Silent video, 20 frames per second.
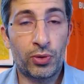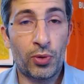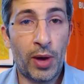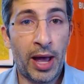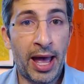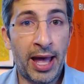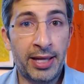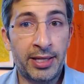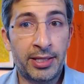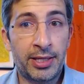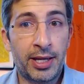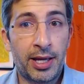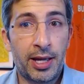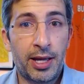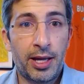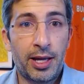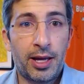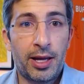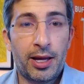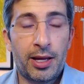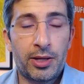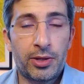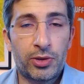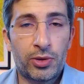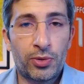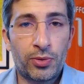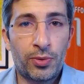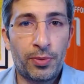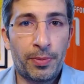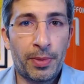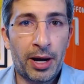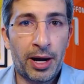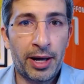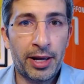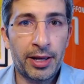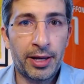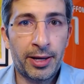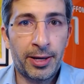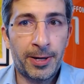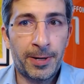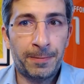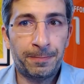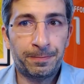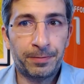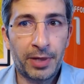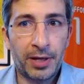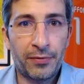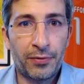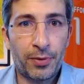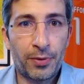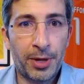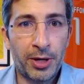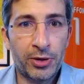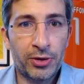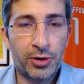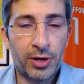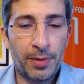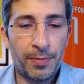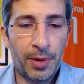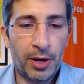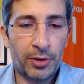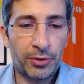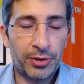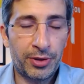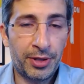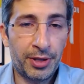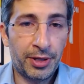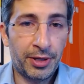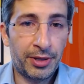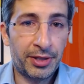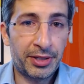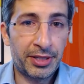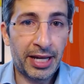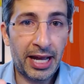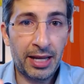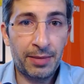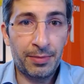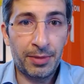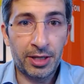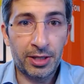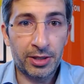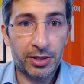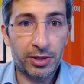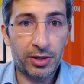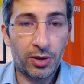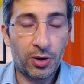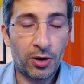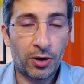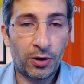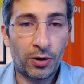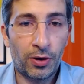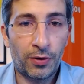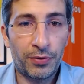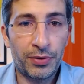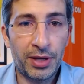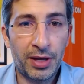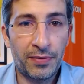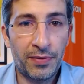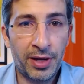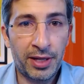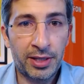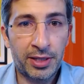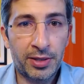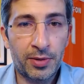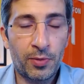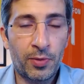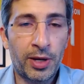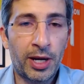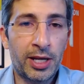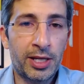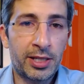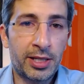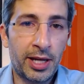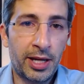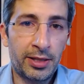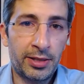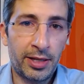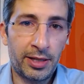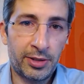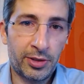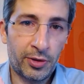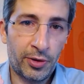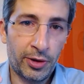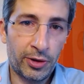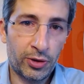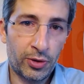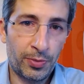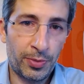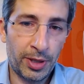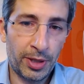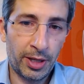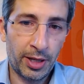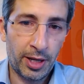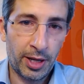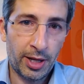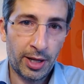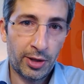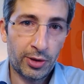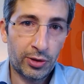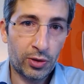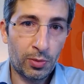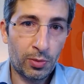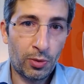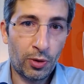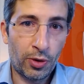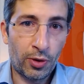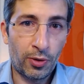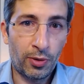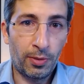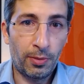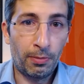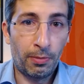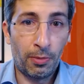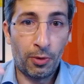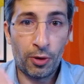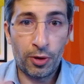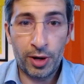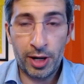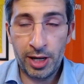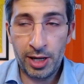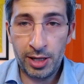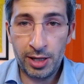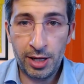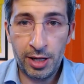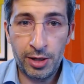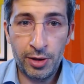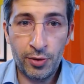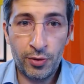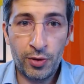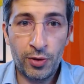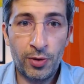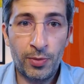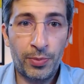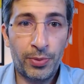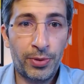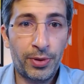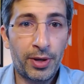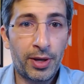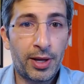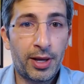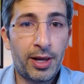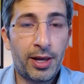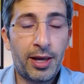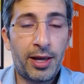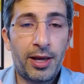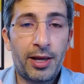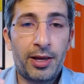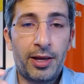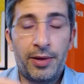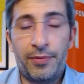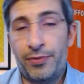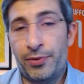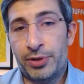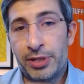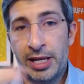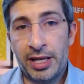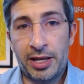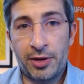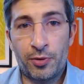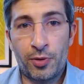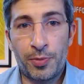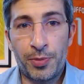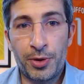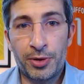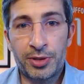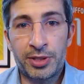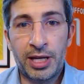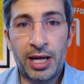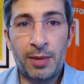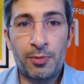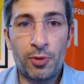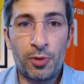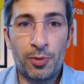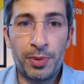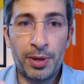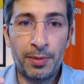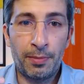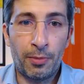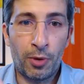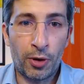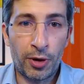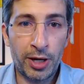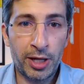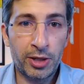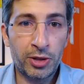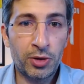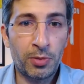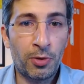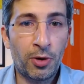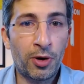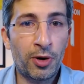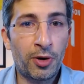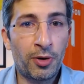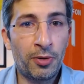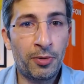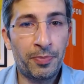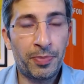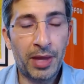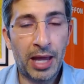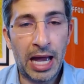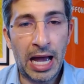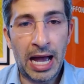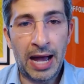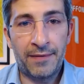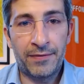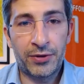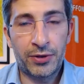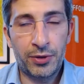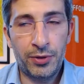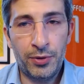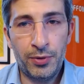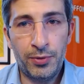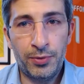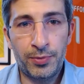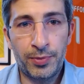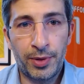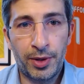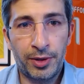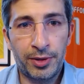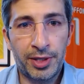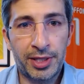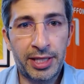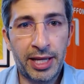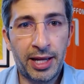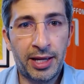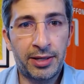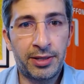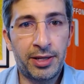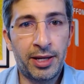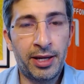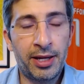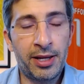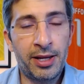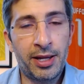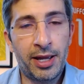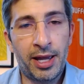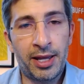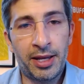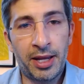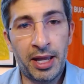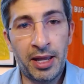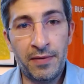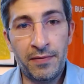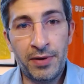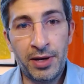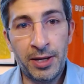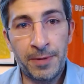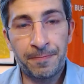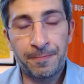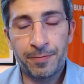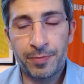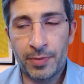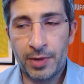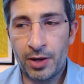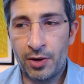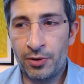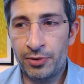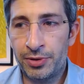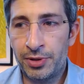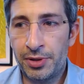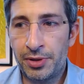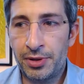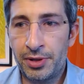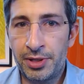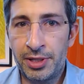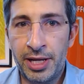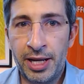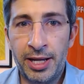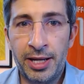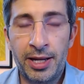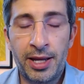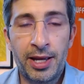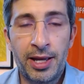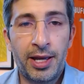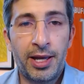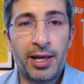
add to my information about the timings of the event, when I said that's going to be tomorrow morning in Europe. If you take European time, it will be morning tomorrow, afternoon on the second day, and evening on the third day.